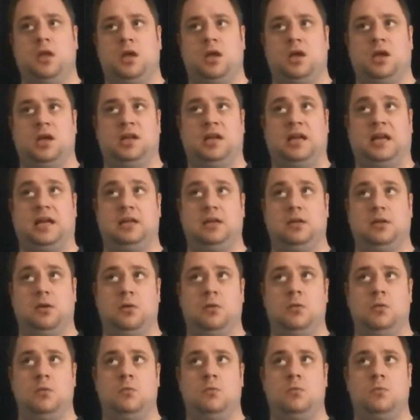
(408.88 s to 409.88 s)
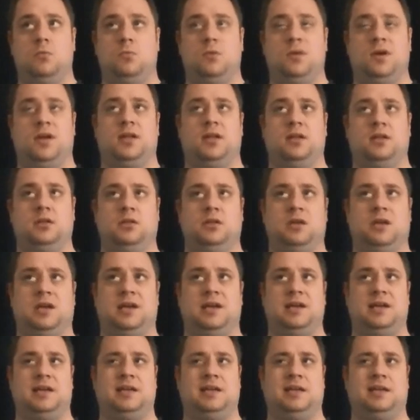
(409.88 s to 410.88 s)
and I know when
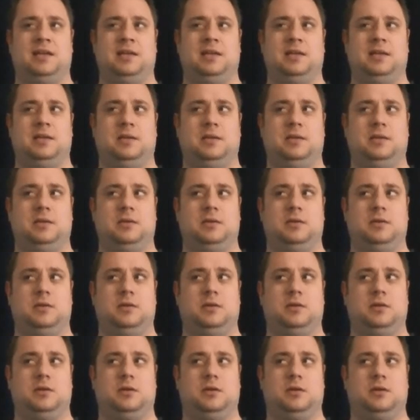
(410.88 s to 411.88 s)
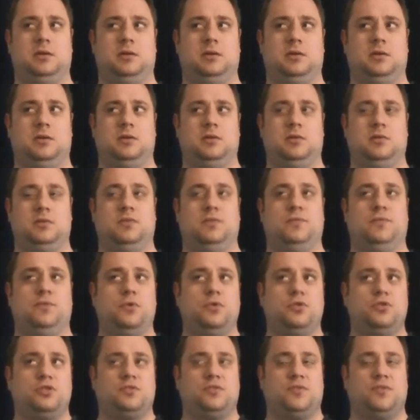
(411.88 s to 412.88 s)
I uh, the
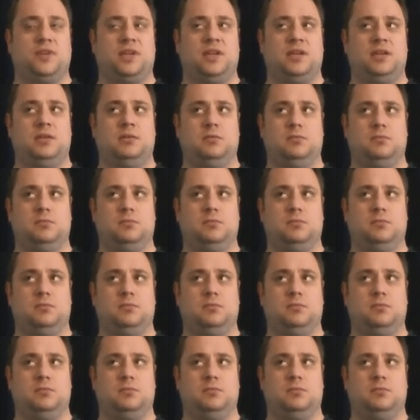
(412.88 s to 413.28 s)
first thing